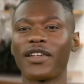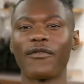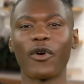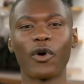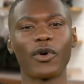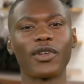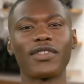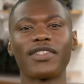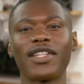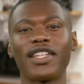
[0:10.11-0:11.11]
the following are
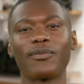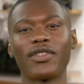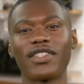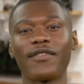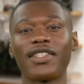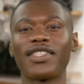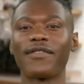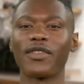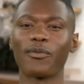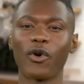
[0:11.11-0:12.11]
the site-specific
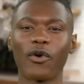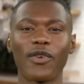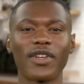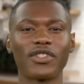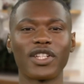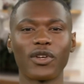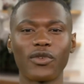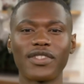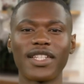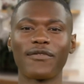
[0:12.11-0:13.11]
safety program's
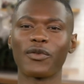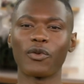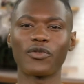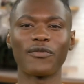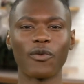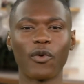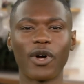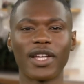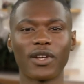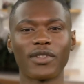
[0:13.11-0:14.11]
general safety rules for
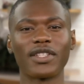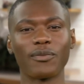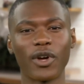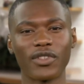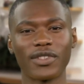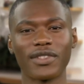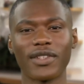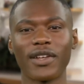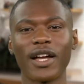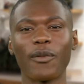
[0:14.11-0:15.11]
working on this project.
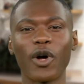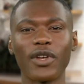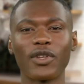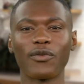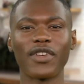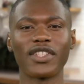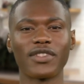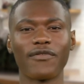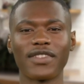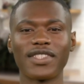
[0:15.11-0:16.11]
Upon the
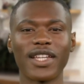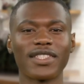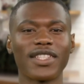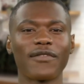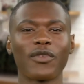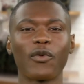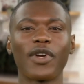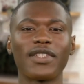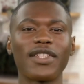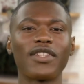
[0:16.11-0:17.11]
completion of the site safety
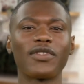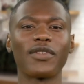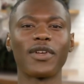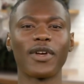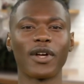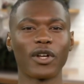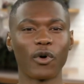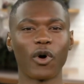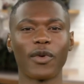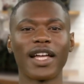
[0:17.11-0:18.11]
orientation,
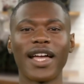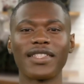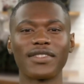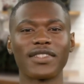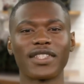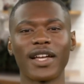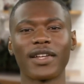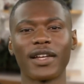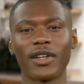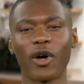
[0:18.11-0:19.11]
you will be asked to sign
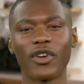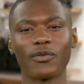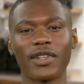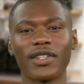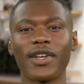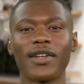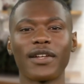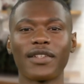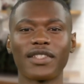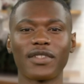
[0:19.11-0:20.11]
an acknowledgement
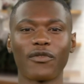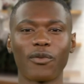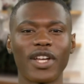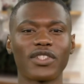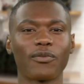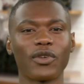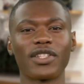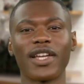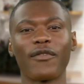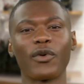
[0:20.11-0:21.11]
that this information was
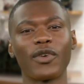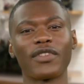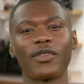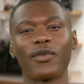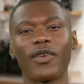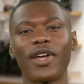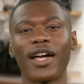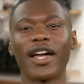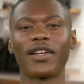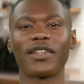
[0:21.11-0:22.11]
covered with you,
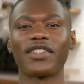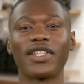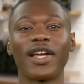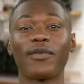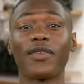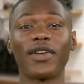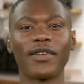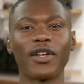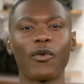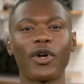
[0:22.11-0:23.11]
and at this time,
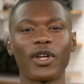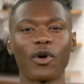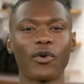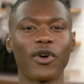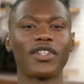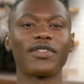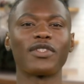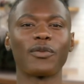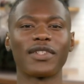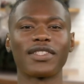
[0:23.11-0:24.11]
there were no
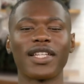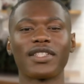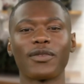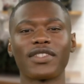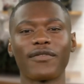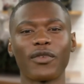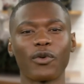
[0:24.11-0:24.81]
questions with the site-specific